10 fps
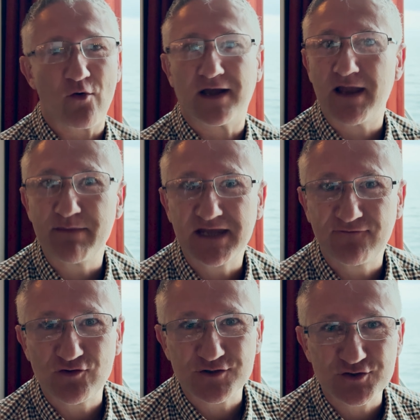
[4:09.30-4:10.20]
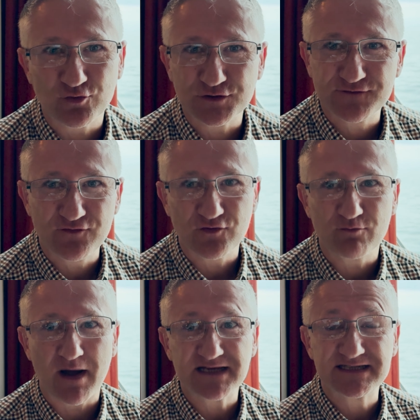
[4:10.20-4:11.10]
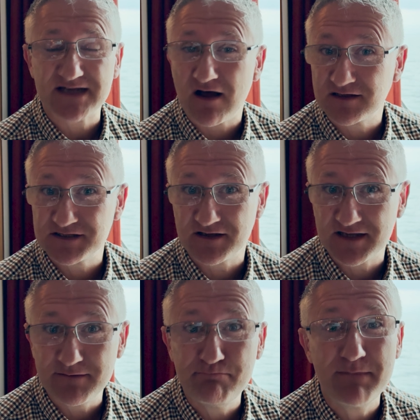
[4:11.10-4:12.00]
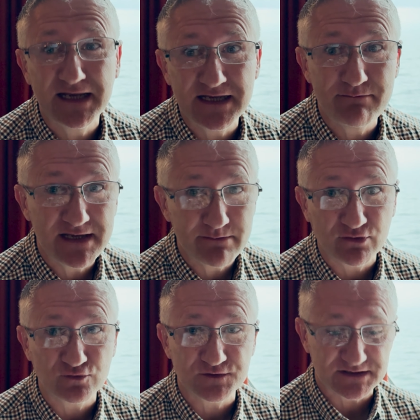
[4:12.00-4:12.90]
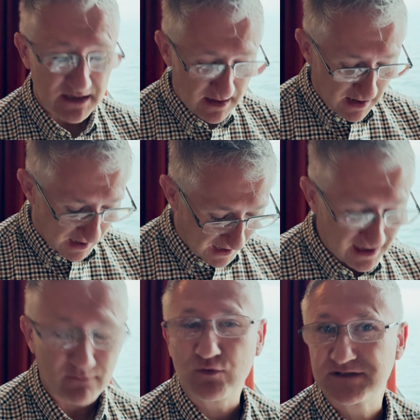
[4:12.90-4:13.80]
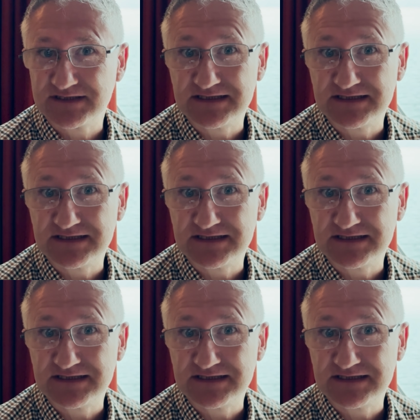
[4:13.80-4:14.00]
right, let me give you the scores for my starter. The mini meatballs was